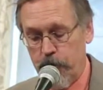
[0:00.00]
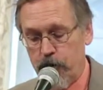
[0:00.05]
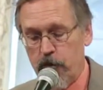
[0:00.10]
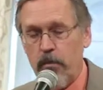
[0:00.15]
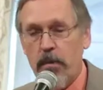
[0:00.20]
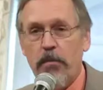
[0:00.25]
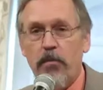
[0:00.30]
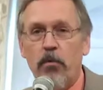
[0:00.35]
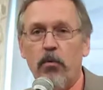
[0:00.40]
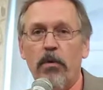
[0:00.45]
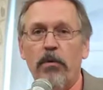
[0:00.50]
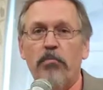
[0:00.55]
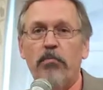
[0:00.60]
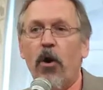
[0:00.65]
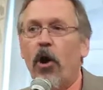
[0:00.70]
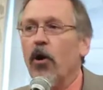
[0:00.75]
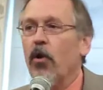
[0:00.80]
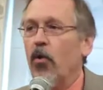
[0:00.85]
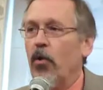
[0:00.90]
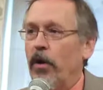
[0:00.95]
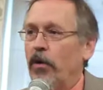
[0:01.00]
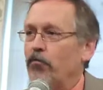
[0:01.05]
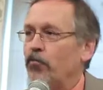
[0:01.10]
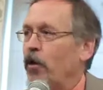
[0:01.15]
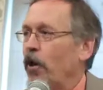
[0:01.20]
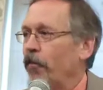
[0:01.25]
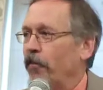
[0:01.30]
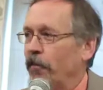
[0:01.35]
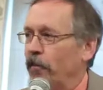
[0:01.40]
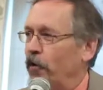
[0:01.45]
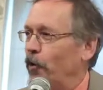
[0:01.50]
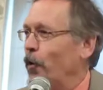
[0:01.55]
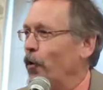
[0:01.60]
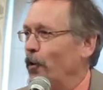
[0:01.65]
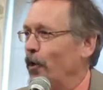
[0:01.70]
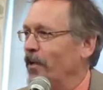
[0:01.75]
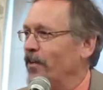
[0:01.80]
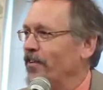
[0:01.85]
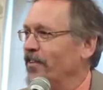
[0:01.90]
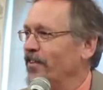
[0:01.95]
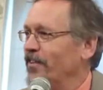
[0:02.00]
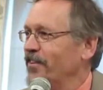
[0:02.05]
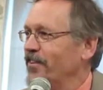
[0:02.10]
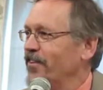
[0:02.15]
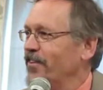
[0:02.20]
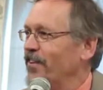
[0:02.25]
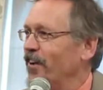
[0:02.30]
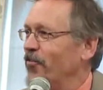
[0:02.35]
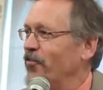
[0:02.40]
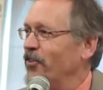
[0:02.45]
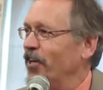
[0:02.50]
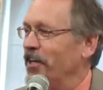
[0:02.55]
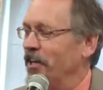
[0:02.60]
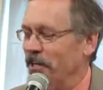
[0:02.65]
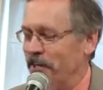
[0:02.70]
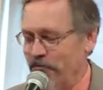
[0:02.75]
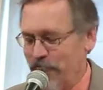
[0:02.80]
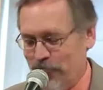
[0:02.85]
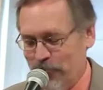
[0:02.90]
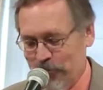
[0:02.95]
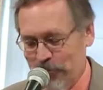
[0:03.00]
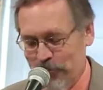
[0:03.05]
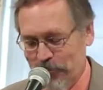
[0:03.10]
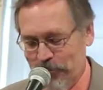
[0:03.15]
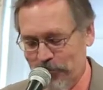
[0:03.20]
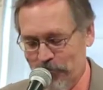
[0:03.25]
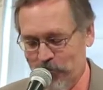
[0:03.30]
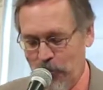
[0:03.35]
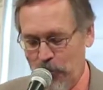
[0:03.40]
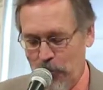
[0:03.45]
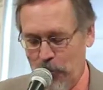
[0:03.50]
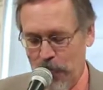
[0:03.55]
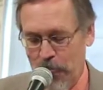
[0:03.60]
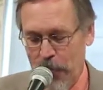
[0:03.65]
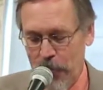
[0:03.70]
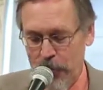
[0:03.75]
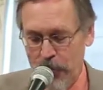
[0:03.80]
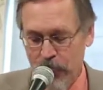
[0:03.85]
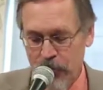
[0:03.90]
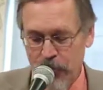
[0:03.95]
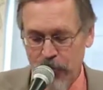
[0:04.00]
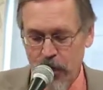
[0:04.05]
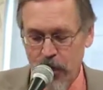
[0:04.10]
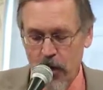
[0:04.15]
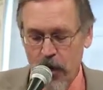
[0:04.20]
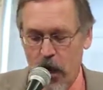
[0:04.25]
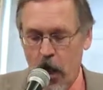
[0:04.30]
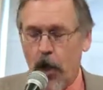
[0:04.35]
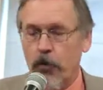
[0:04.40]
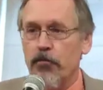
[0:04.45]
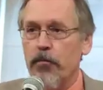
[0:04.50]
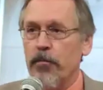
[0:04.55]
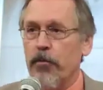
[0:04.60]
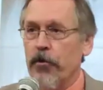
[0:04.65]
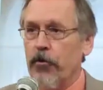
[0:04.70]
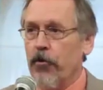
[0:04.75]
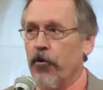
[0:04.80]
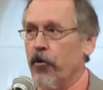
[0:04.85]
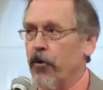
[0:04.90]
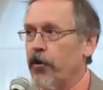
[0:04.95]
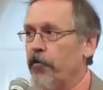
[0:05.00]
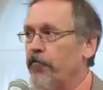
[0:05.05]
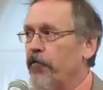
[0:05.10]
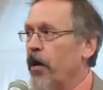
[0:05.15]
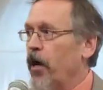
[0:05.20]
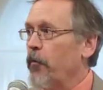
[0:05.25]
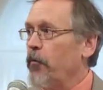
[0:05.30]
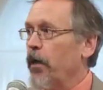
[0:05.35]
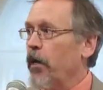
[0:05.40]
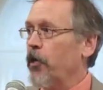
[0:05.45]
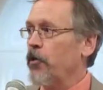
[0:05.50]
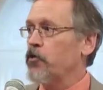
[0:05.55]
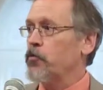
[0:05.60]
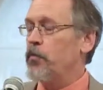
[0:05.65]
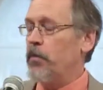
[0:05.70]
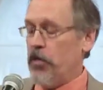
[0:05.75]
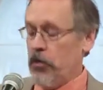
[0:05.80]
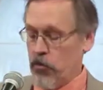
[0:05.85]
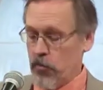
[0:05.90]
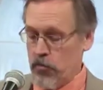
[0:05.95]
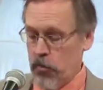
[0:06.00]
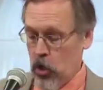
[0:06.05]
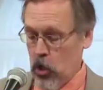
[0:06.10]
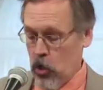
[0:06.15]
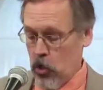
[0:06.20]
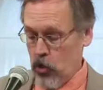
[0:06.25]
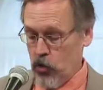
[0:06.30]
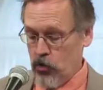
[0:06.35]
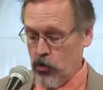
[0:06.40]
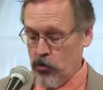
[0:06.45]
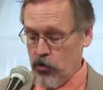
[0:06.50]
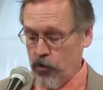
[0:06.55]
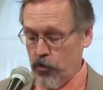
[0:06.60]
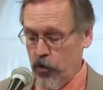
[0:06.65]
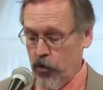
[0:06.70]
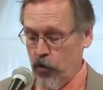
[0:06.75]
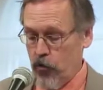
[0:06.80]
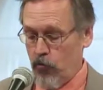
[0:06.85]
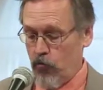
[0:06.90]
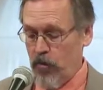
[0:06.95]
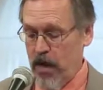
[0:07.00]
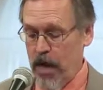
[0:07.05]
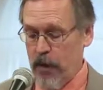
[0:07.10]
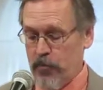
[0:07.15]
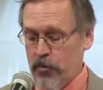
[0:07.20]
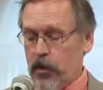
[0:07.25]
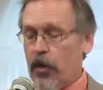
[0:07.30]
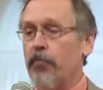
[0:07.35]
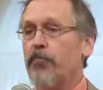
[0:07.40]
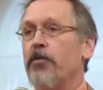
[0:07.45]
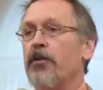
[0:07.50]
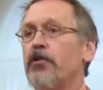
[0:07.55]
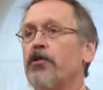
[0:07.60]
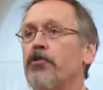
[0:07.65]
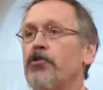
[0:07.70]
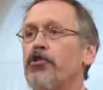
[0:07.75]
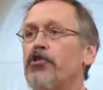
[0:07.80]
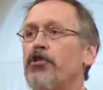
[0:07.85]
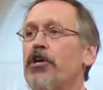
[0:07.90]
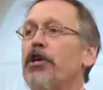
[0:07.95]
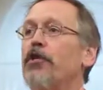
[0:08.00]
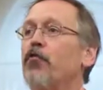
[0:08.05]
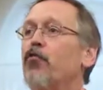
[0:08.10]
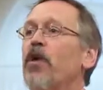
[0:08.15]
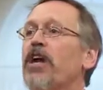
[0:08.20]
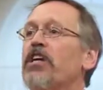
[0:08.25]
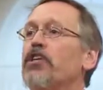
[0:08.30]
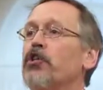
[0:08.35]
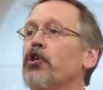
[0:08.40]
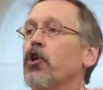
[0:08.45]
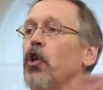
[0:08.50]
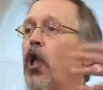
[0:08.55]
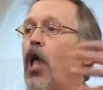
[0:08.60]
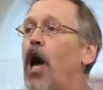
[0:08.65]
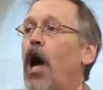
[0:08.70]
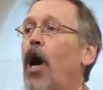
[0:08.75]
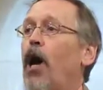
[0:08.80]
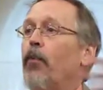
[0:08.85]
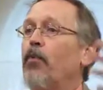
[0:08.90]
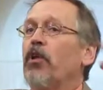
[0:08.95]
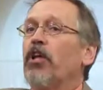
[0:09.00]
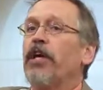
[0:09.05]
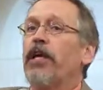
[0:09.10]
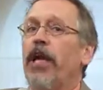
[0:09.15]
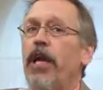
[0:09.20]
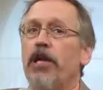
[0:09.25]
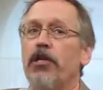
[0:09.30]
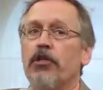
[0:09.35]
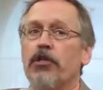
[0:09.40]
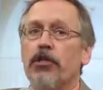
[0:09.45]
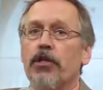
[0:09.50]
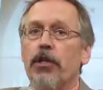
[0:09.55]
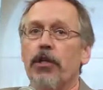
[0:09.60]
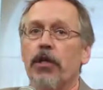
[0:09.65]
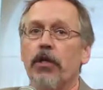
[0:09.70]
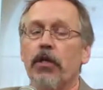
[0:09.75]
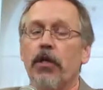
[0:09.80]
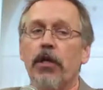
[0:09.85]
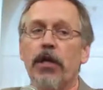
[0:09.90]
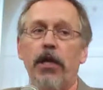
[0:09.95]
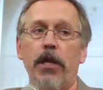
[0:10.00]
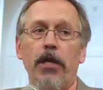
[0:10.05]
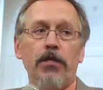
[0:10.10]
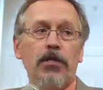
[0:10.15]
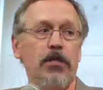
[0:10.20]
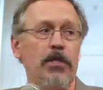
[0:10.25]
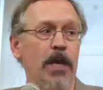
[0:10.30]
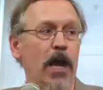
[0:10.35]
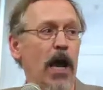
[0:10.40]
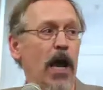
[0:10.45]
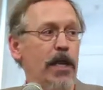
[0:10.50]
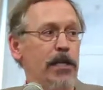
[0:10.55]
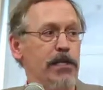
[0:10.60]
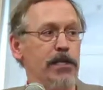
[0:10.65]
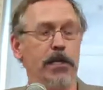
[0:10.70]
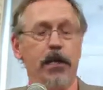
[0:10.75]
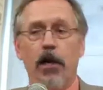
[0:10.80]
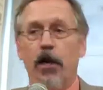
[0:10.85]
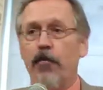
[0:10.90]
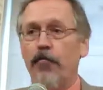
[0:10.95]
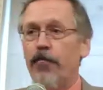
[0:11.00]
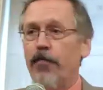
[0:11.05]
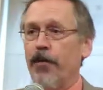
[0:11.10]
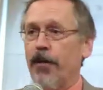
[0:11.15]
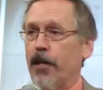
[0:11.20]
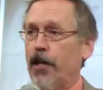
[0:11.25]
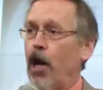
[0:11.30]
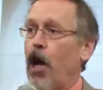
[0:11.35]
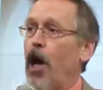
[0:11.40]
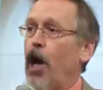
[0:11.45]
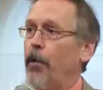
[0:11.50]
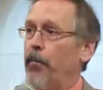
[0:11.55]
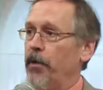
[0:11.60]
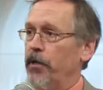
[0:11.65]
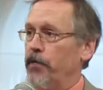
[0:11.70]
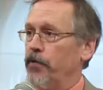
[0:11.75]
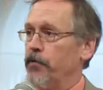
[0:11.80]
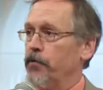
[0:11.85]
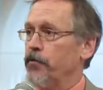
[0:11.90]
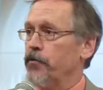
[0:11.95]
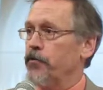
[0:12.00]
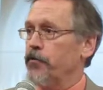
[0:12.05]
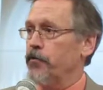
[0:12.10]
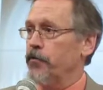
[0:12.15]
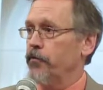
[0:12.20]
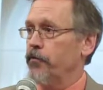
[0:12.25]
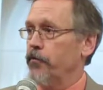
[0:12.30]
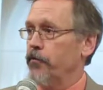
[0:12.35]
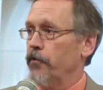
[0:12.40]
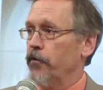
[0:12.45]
So maybe we borrow it rather than own it. I'm thinking. Entrepreneur and environmentalist Peter Barnes wrapped up this generational obligation into the idea of the commons.